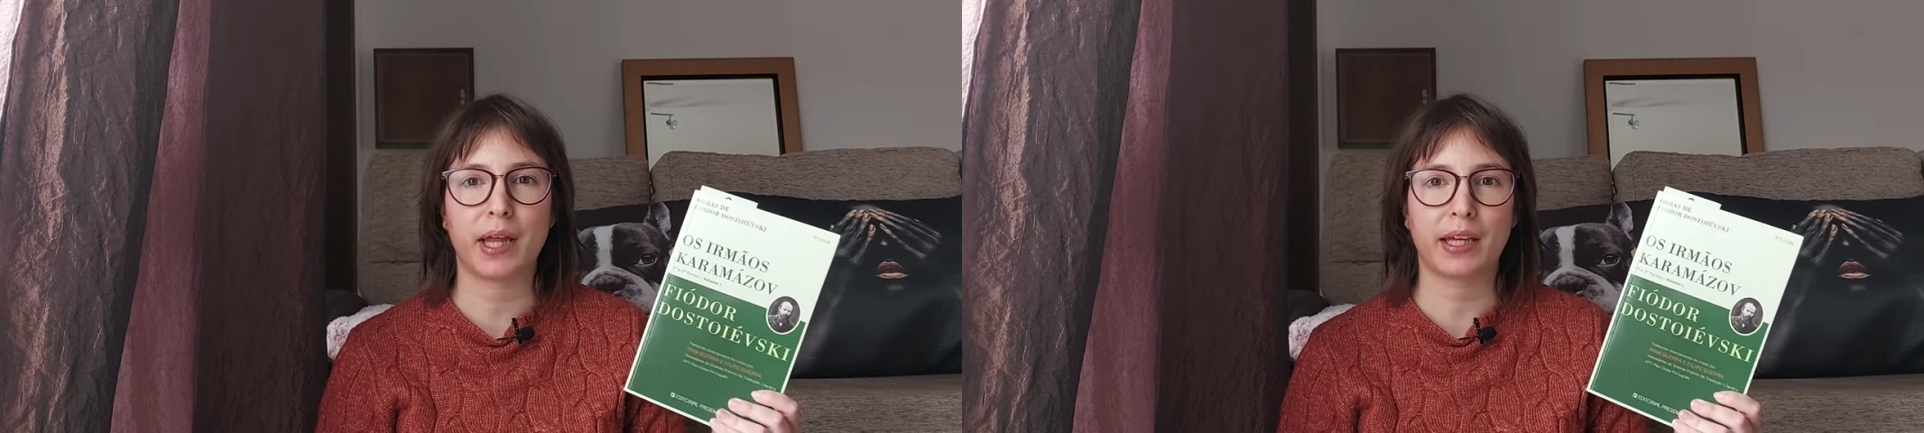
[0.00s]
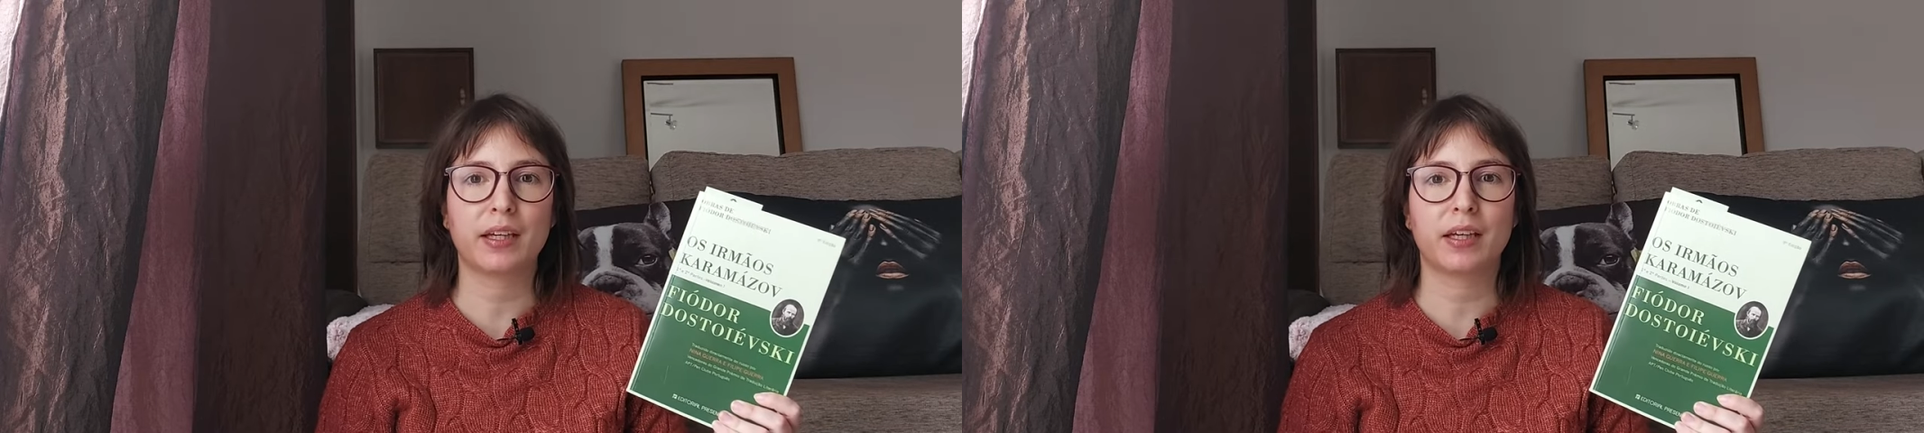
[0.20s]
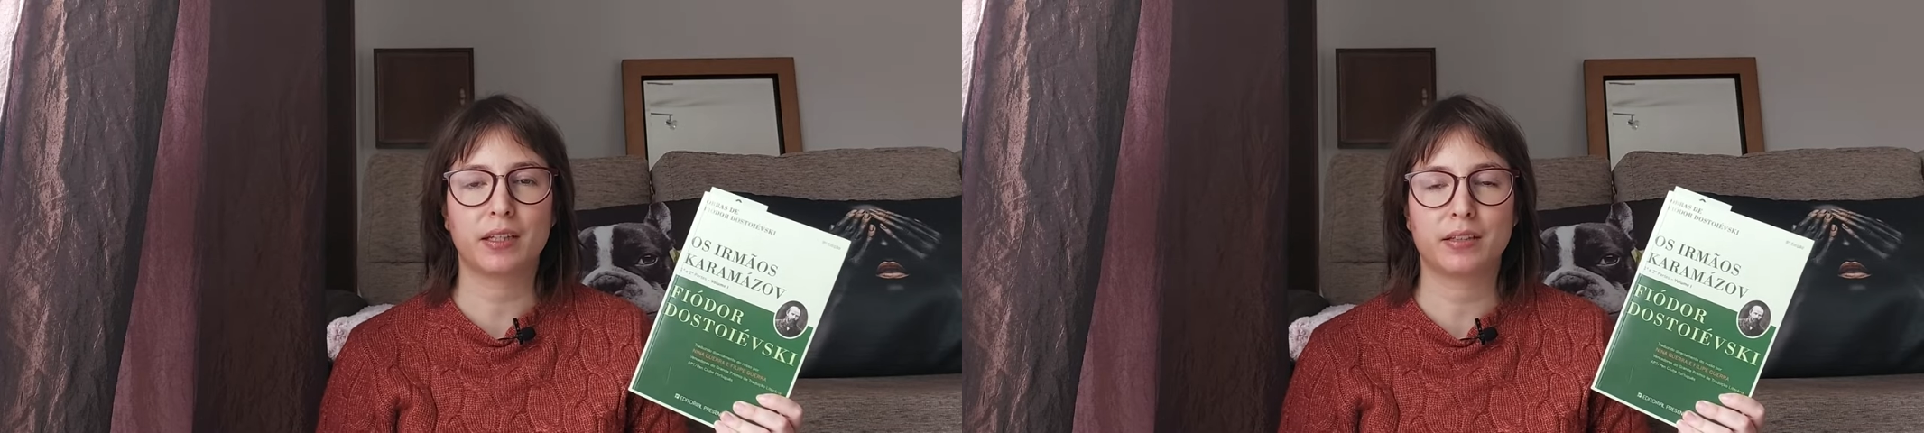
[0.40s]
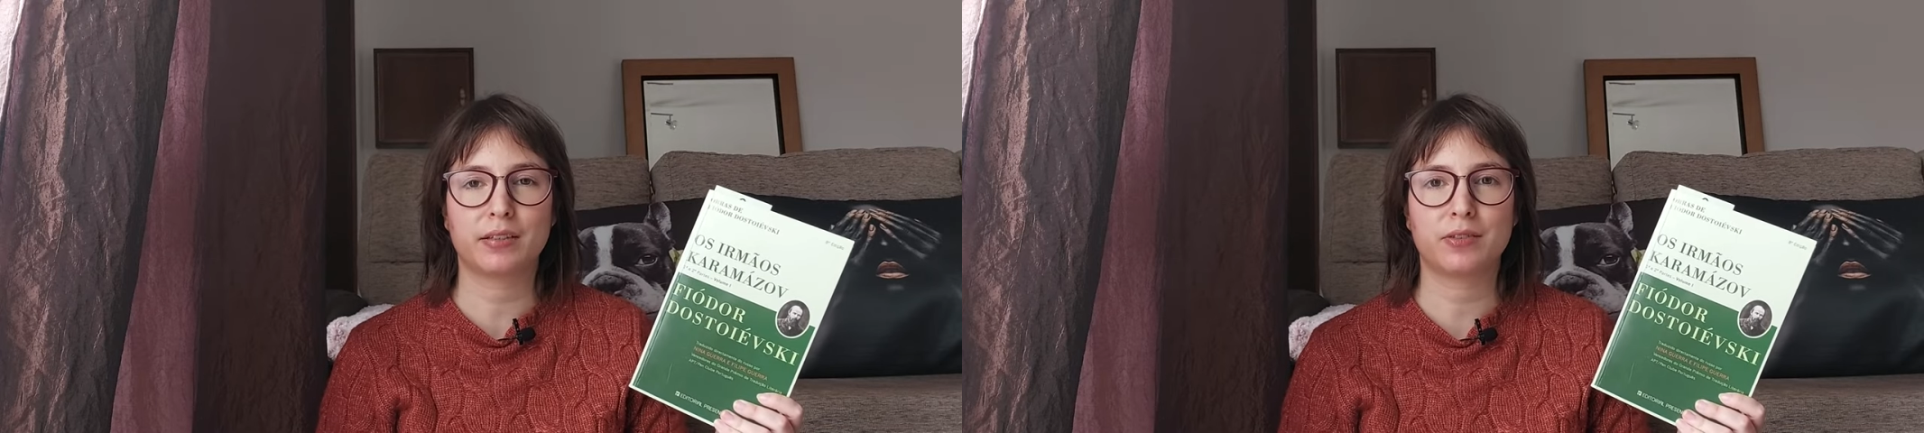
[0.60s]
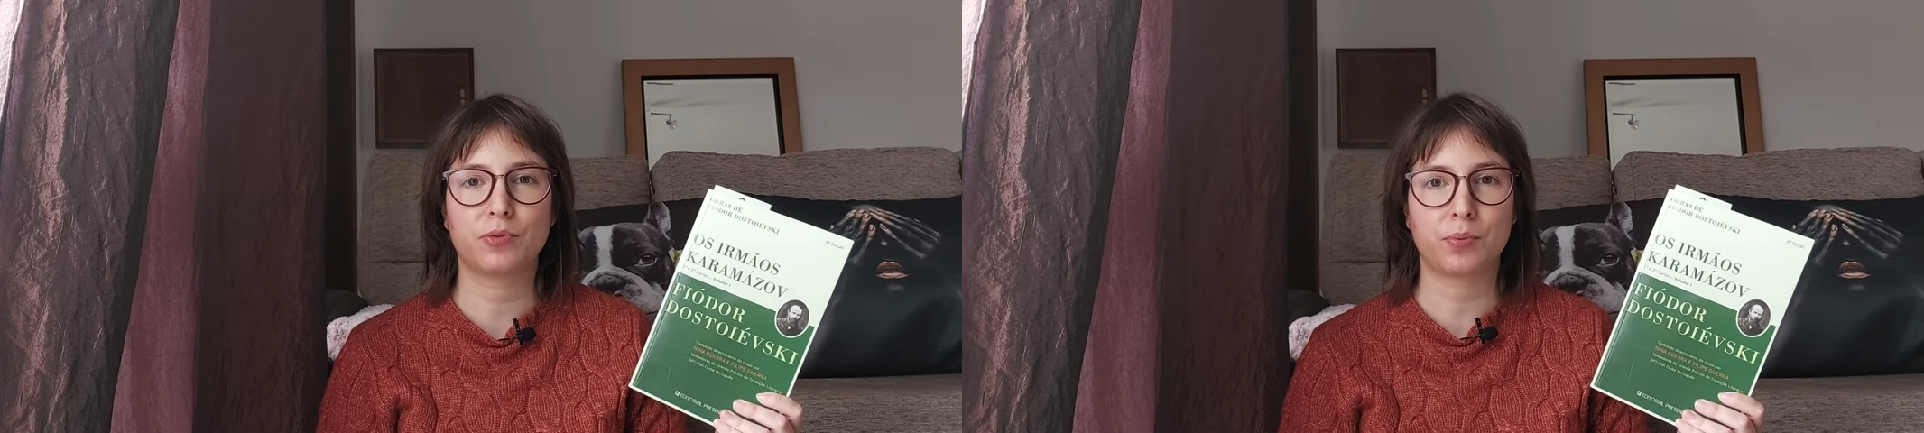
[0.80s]
liking
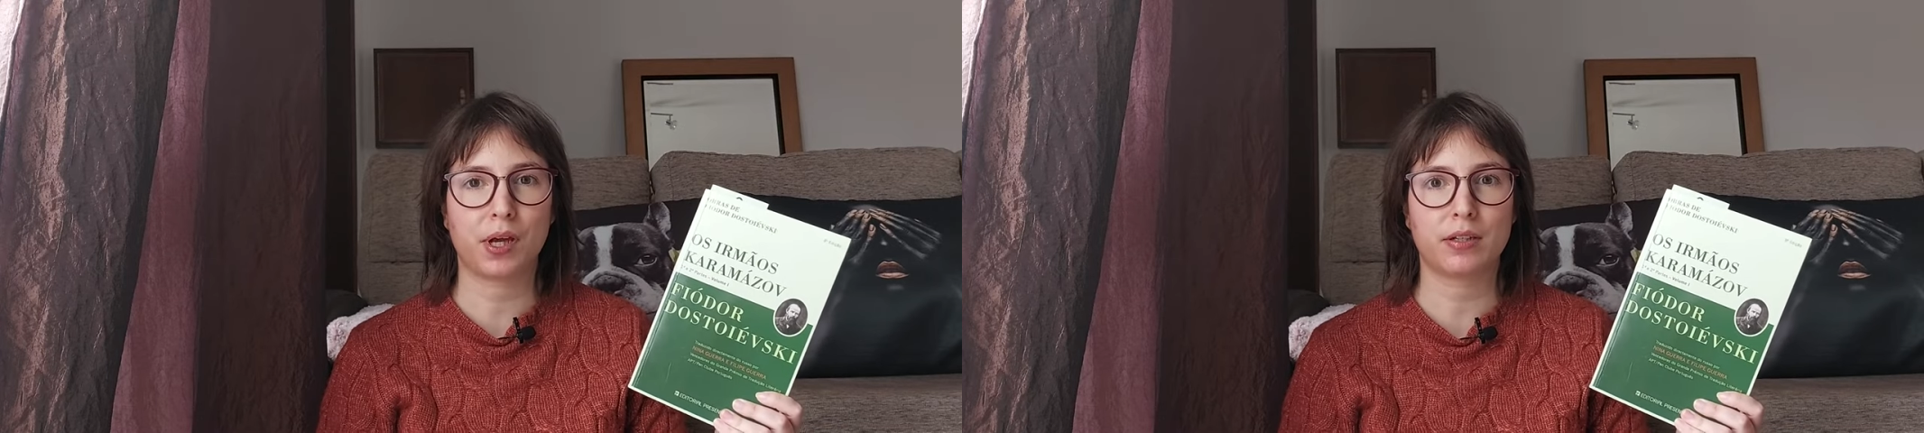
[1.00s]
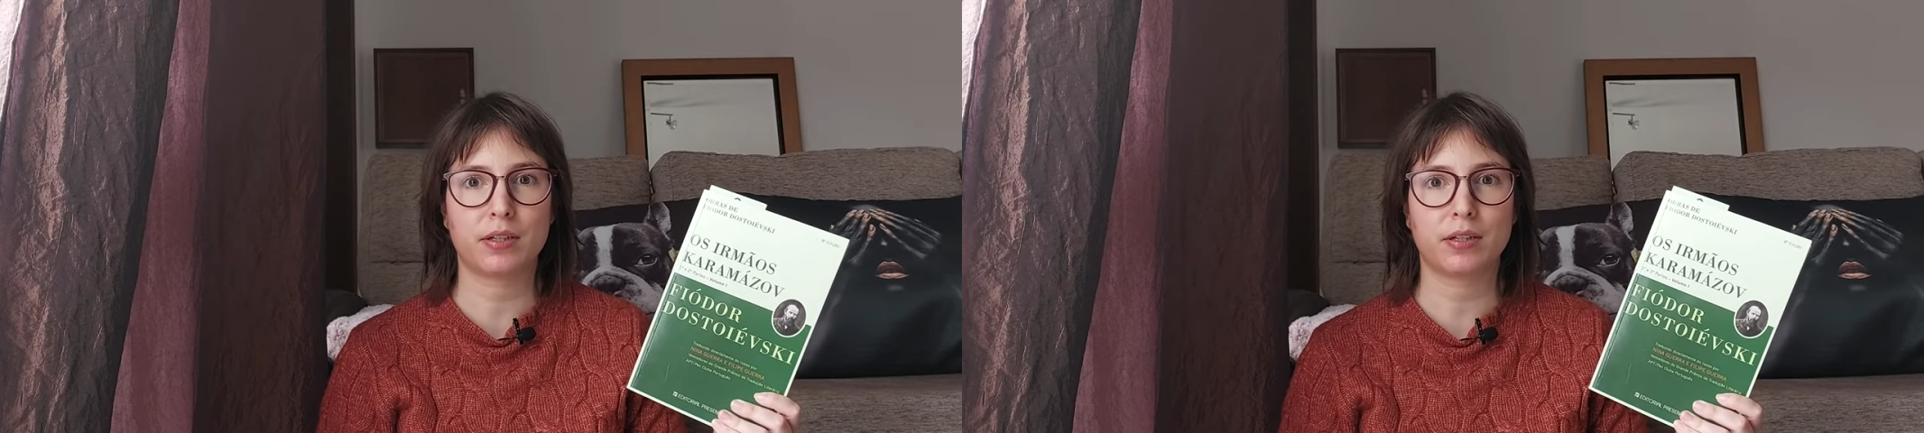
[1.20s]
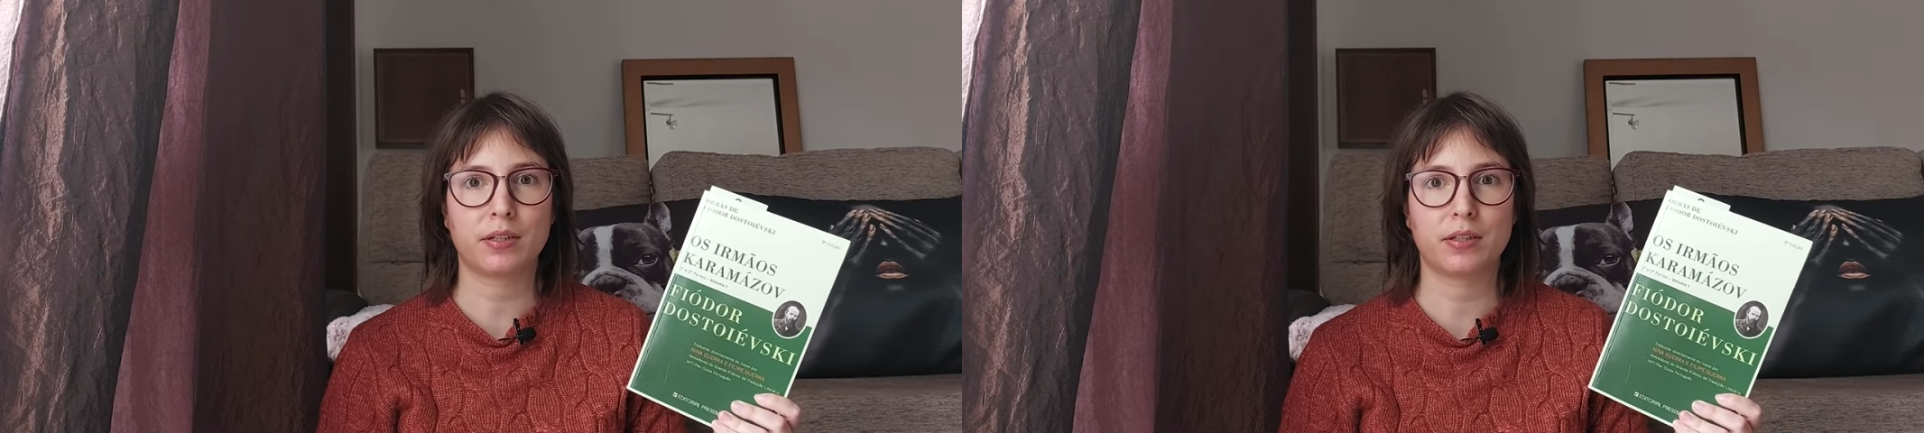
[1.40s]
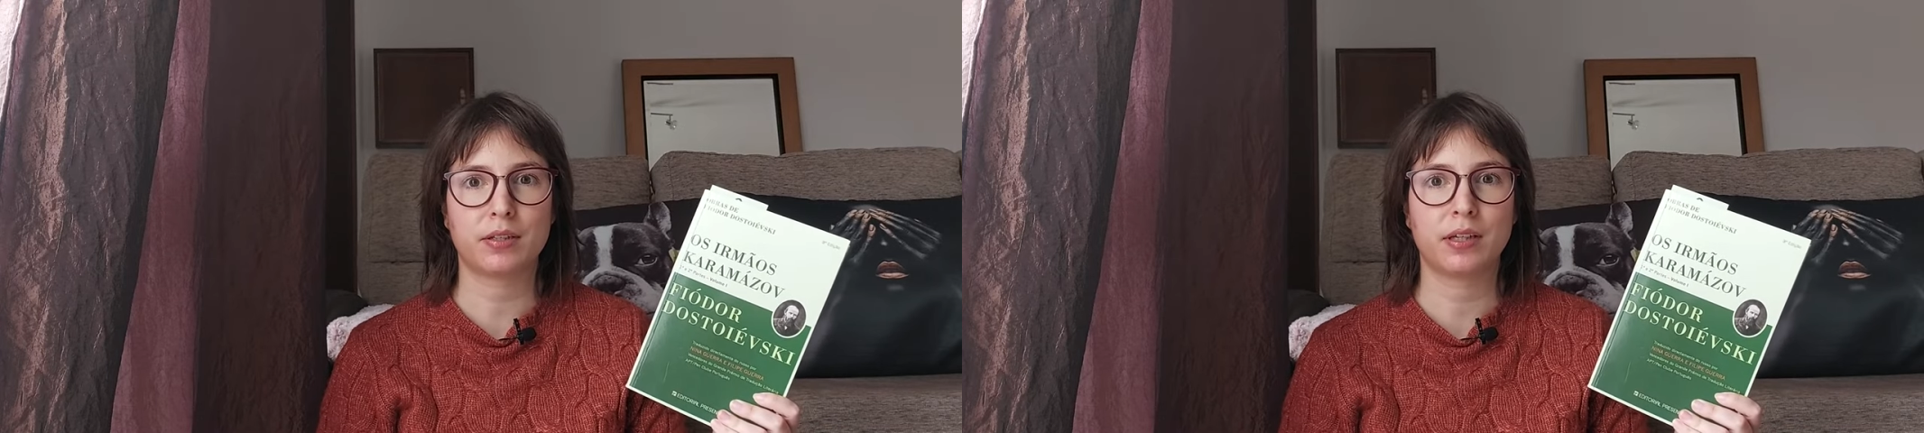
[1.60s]
it, to be honest.